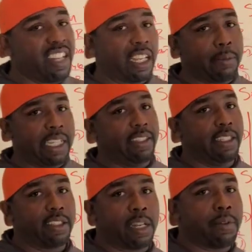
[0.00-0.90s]
It's not going to be easy.
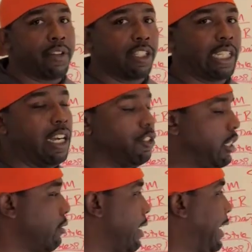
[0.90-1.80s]
It's going to be very
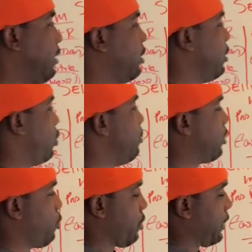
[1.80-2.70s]
challenging, right? It's too
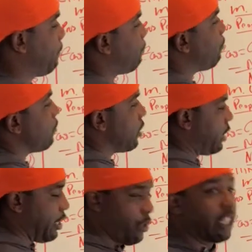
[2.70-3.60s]
much work
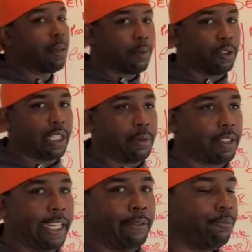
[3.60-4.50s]
to get your income goals, I would say.